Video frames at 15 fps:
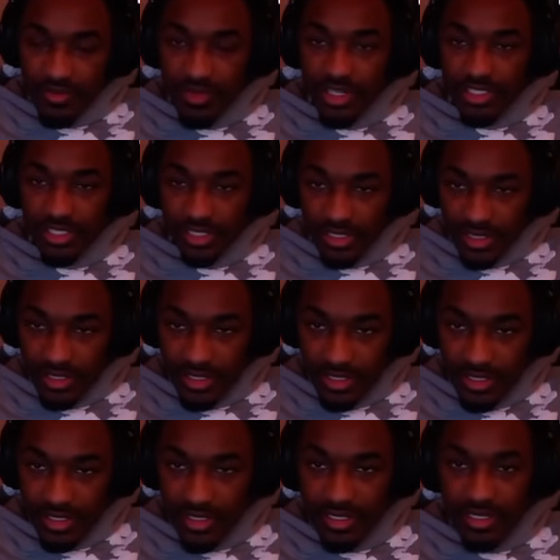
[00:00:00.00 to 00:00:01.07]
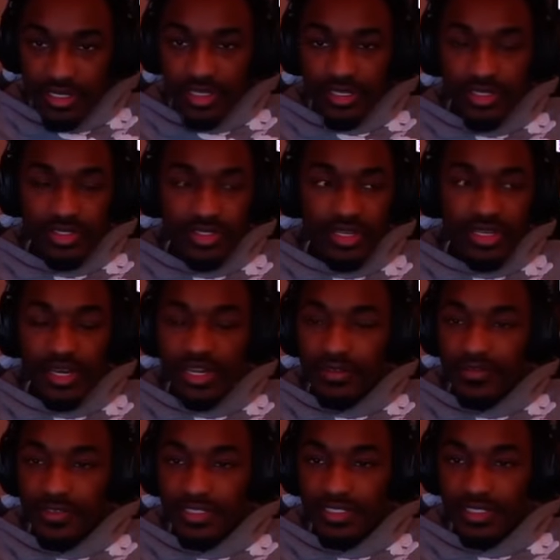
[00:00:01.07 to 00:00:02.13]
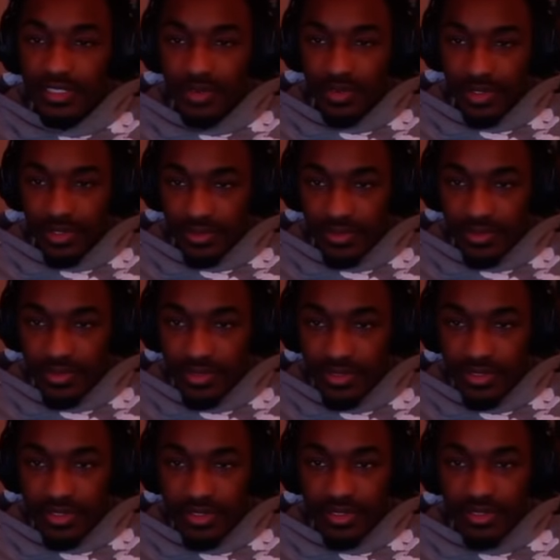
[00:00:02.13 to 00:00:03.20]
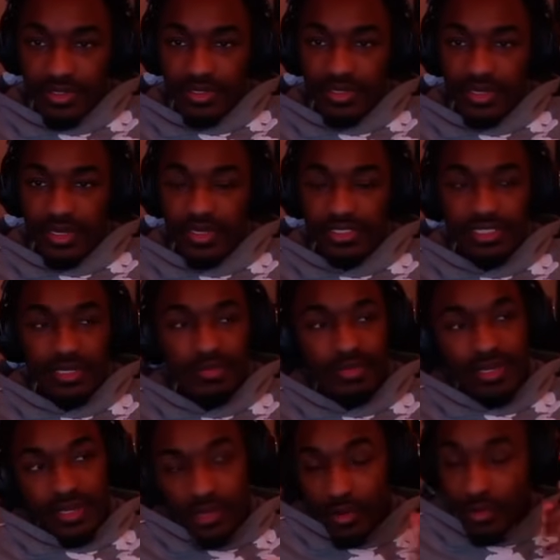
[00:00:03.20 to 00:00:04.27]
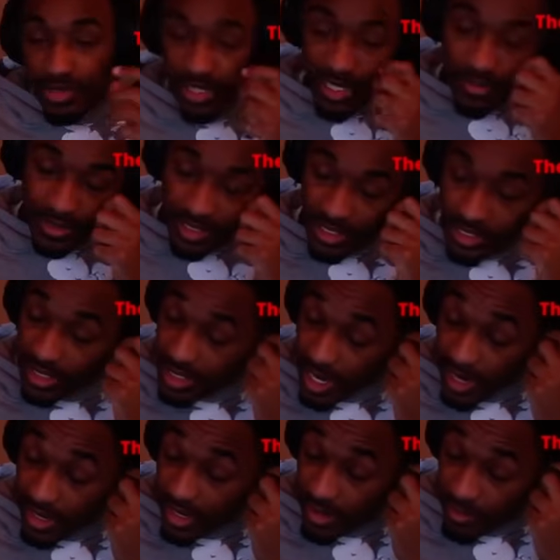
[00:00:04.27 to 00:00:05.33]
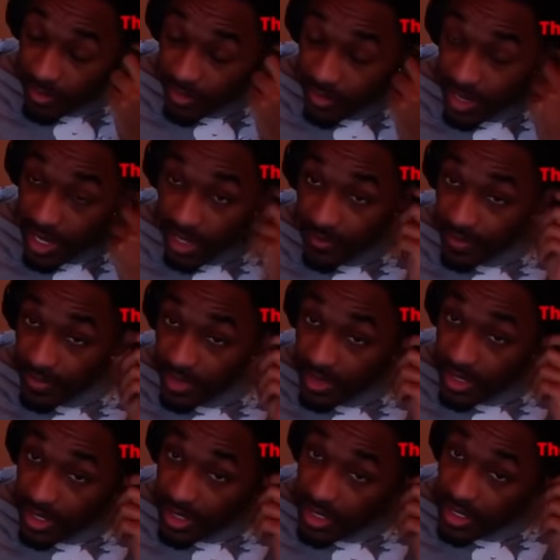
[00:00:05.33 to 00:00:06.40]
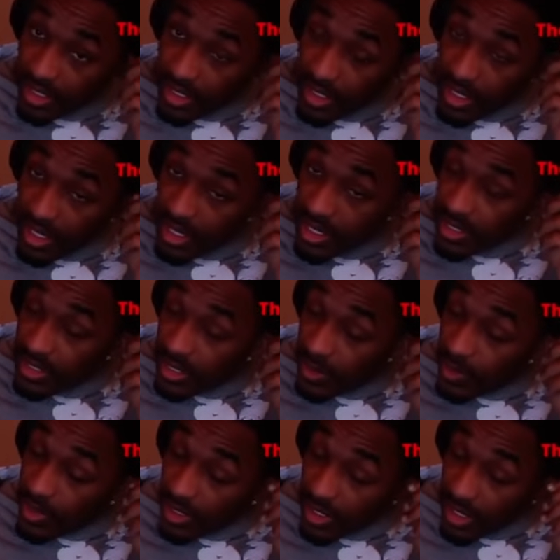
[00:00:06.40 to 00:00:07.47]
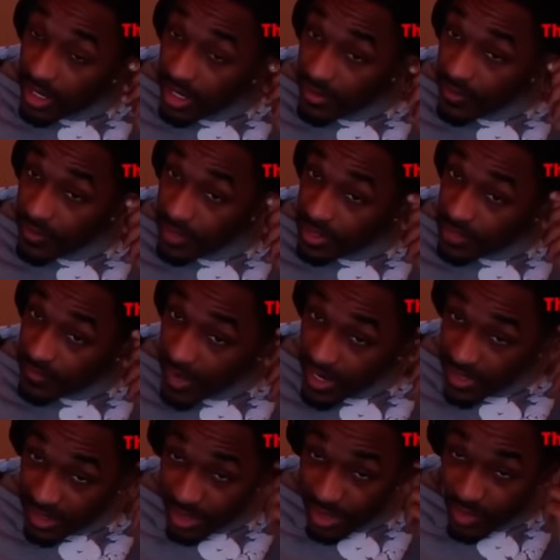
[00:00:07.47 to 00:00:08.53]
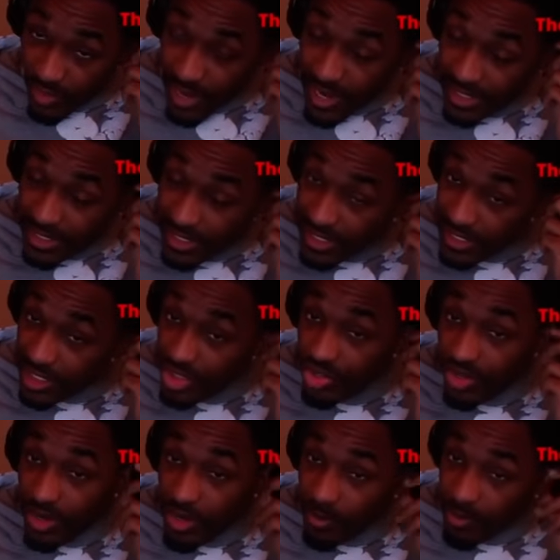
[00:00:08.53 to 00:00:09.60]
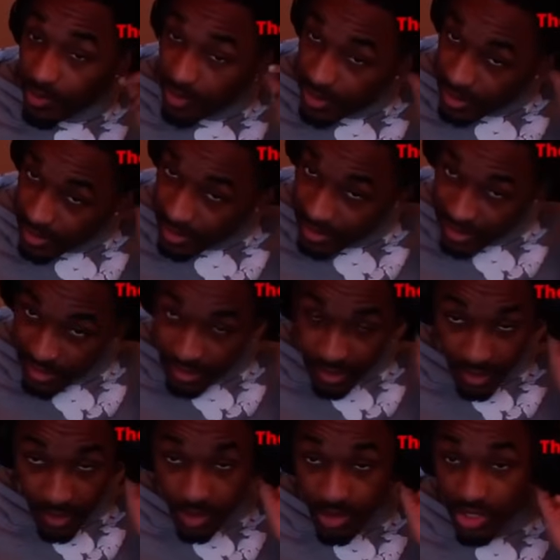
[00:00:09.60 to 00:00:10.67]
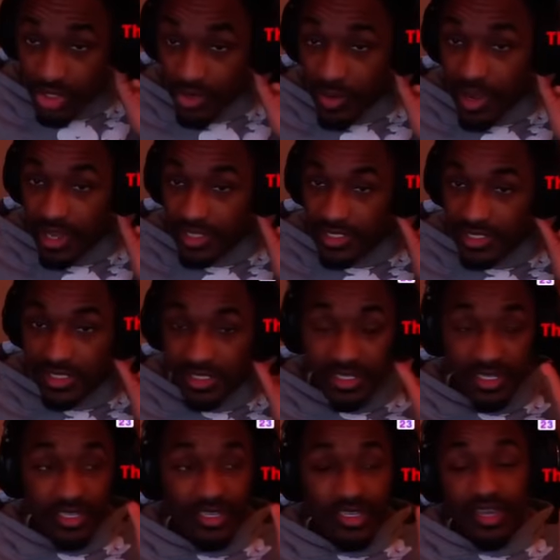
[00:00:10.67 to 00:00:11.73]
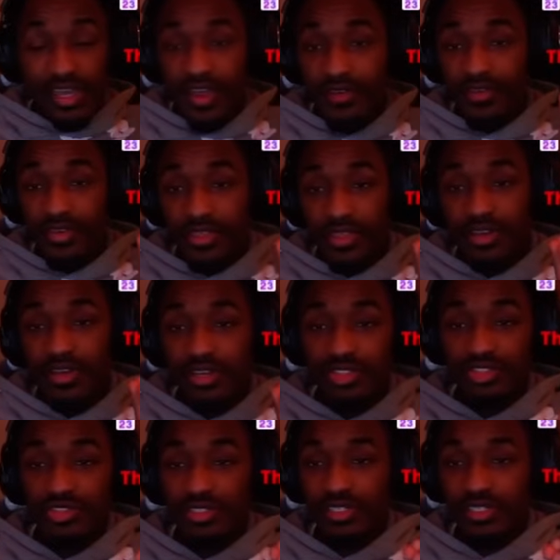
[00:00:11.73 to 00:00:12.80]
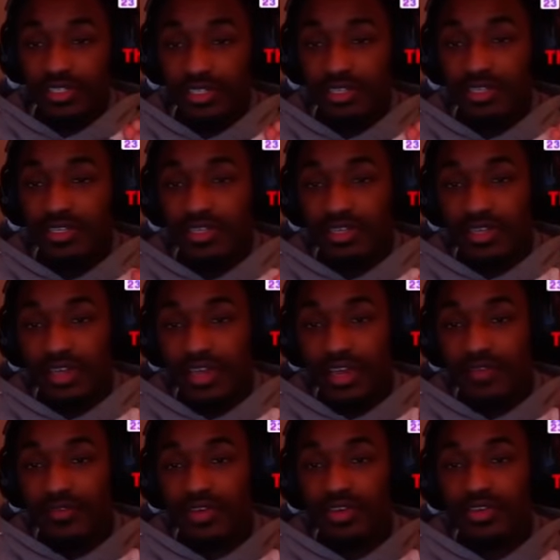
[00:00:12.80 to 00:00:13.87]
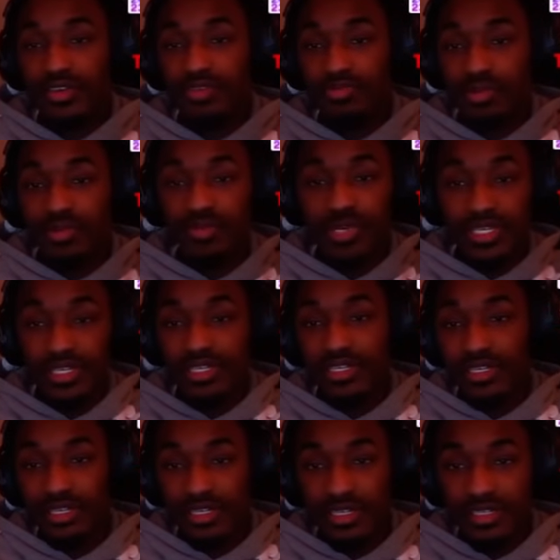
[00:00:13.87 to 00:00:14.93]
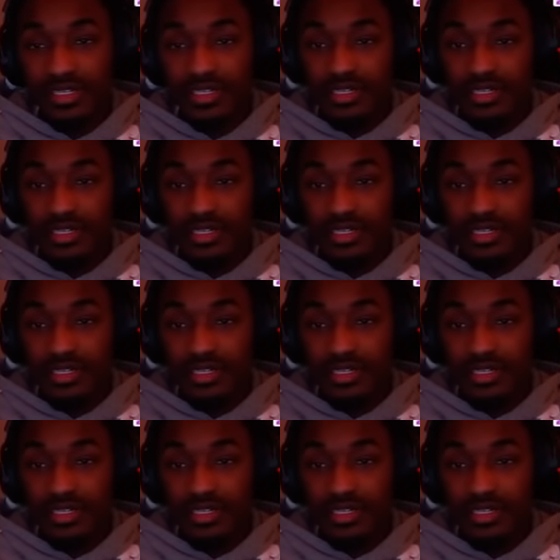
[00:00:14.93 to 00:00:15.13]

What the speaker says: and Russia, these are the elephants of the world. And it's something that Noam Chomsky said I never forgot. He said, when the elephants fight, the grass gets trampled. Who's the grass? Every other country, every other human being,